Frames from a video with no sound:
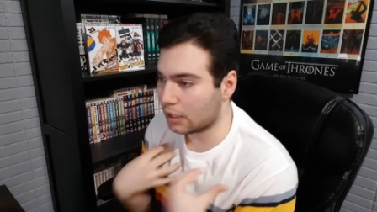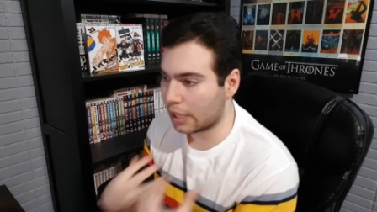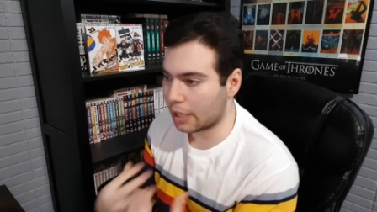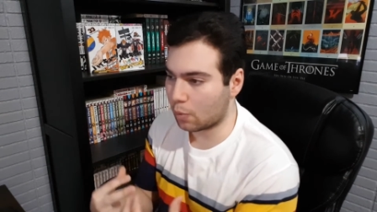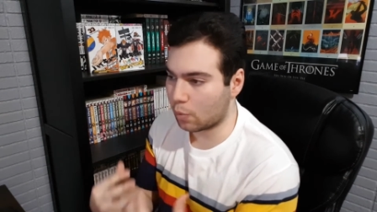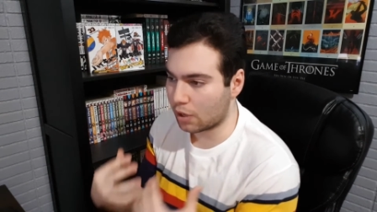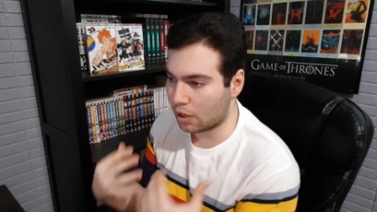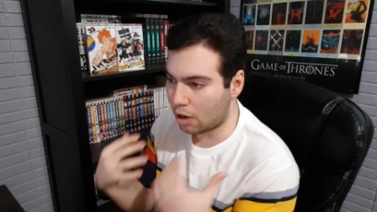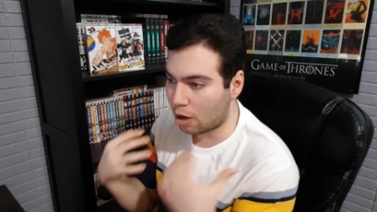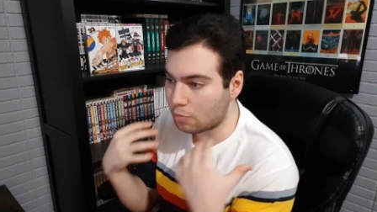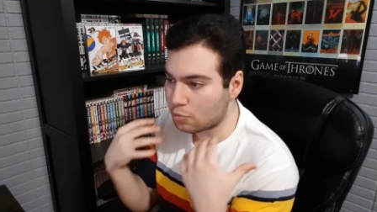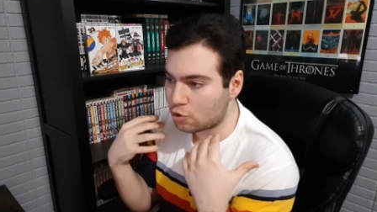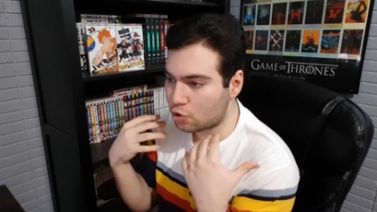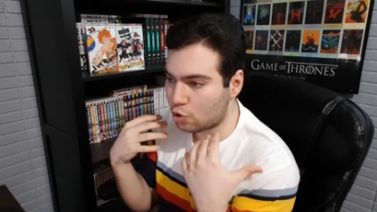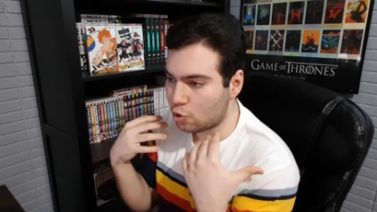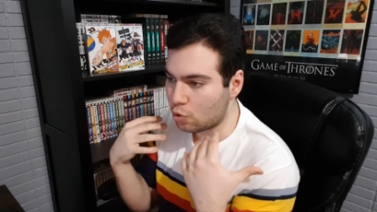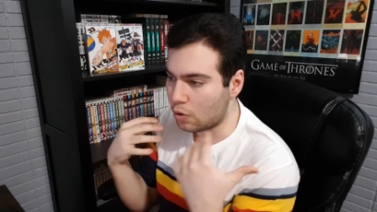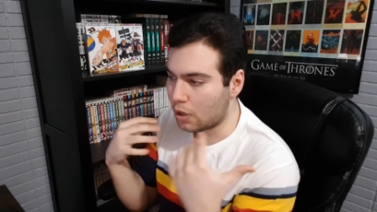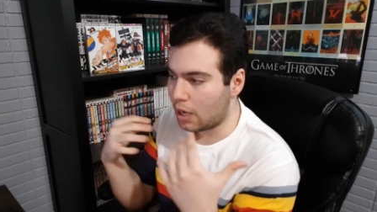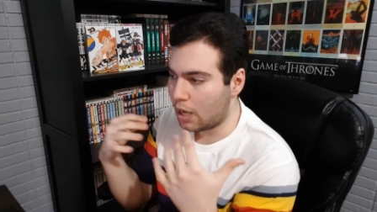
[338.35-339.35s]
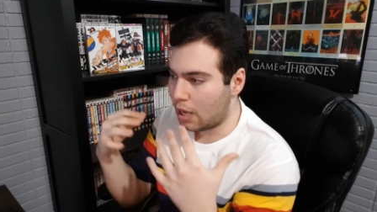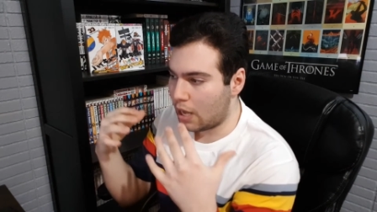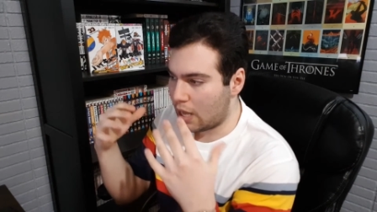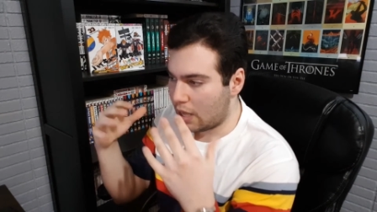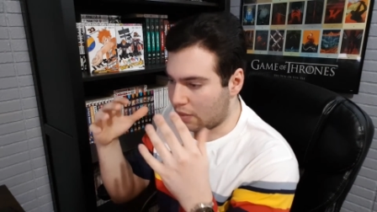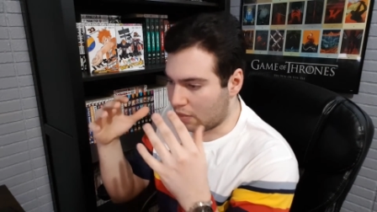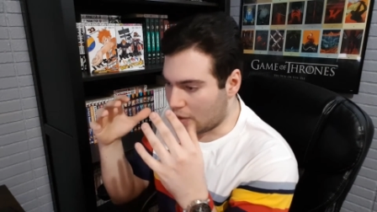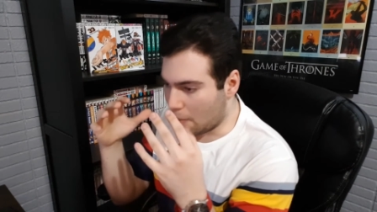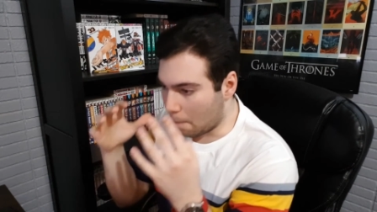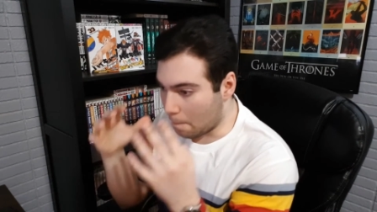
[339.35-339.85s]
Like when it comes to
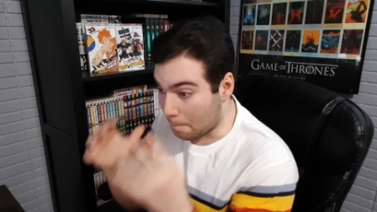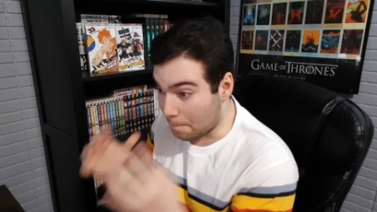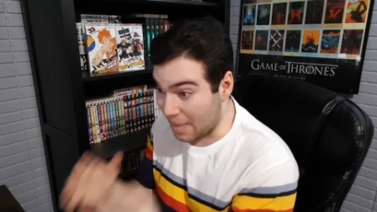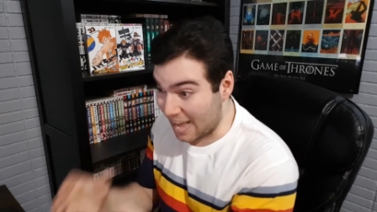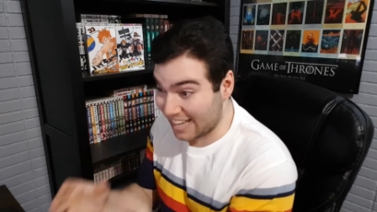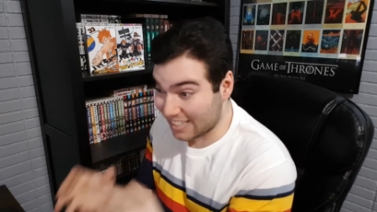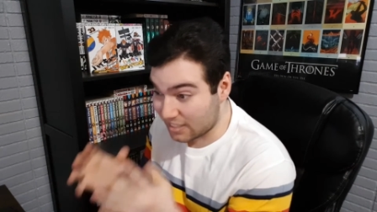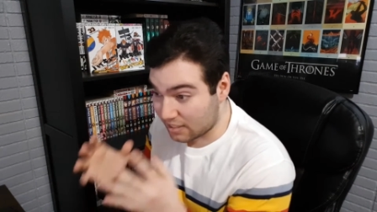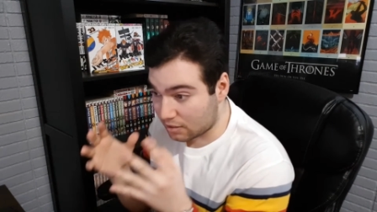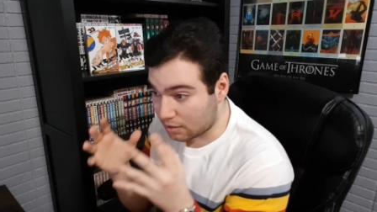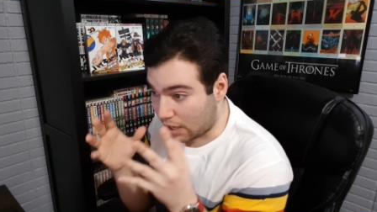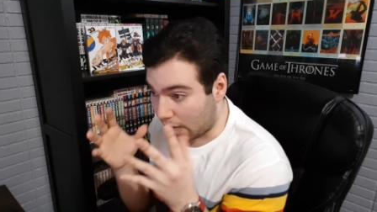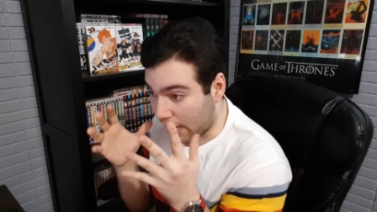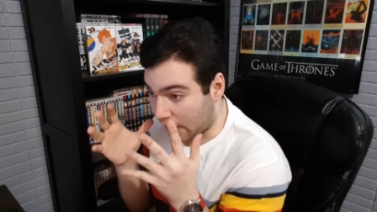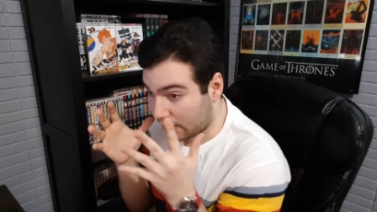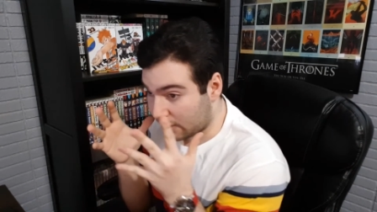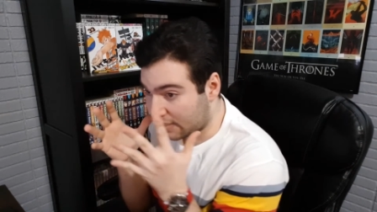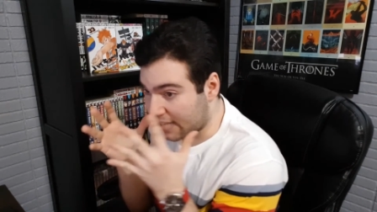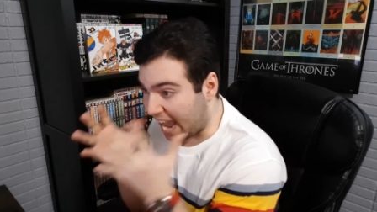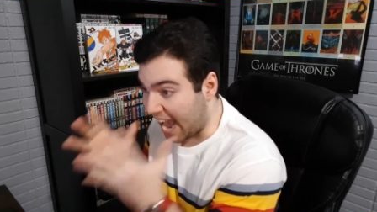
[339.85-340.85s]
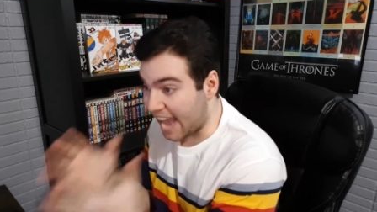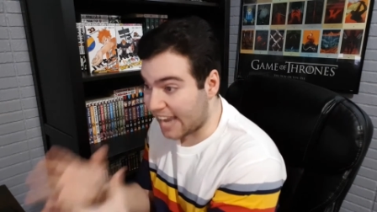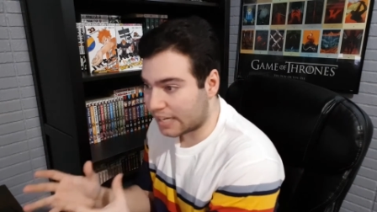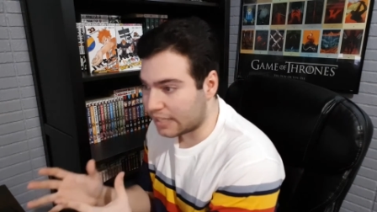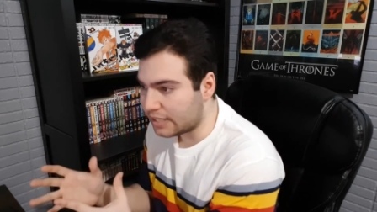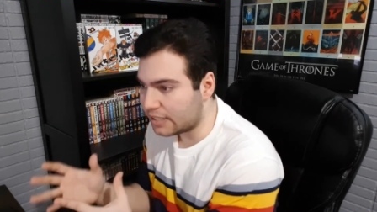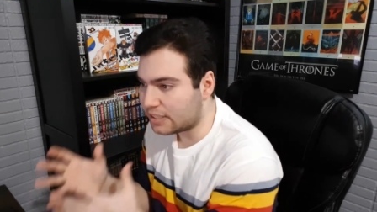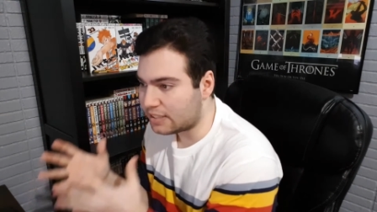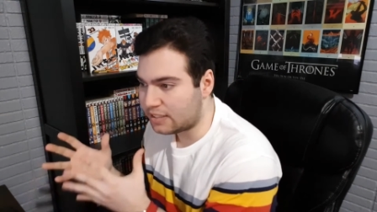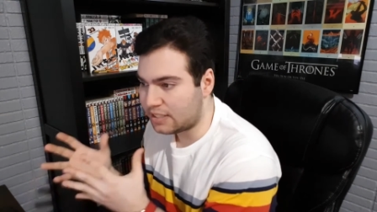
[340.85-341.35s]
the best
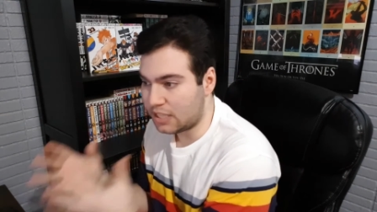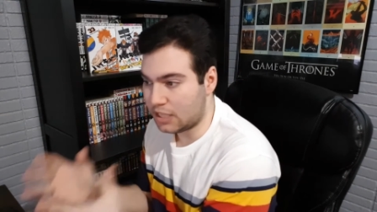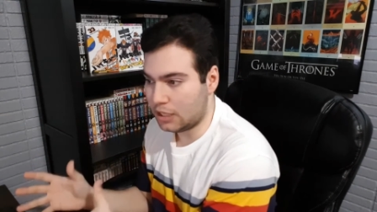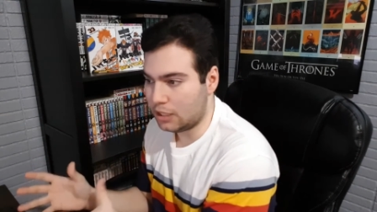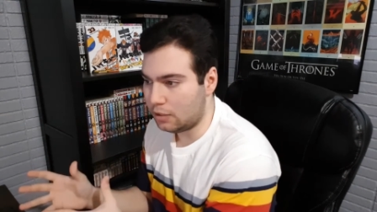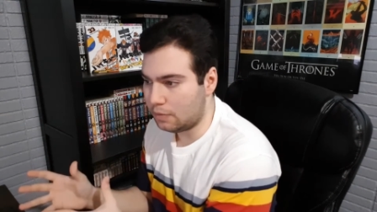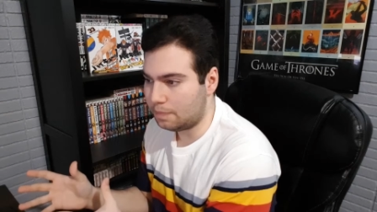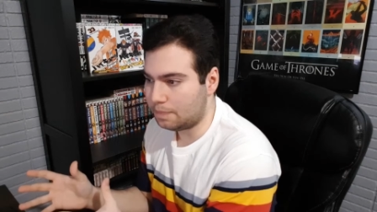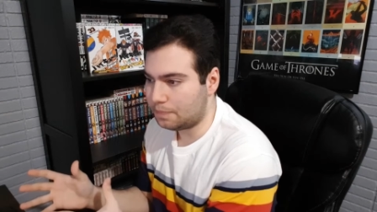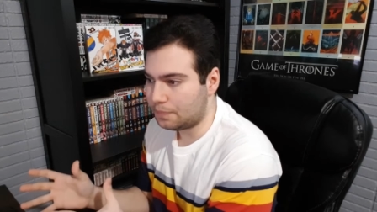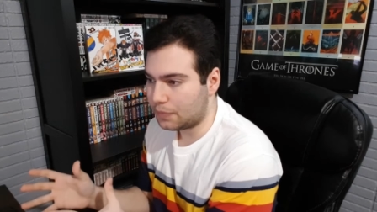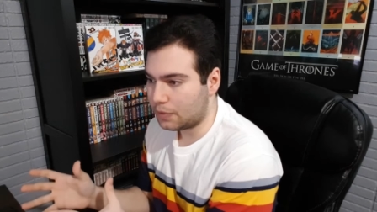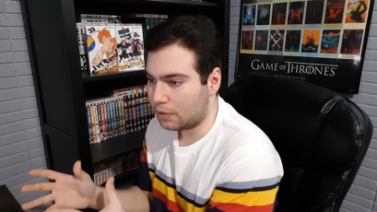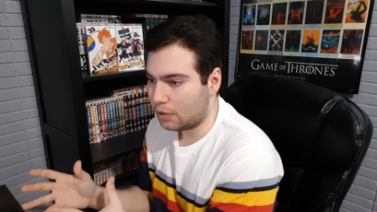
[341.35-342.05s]
antagonist team,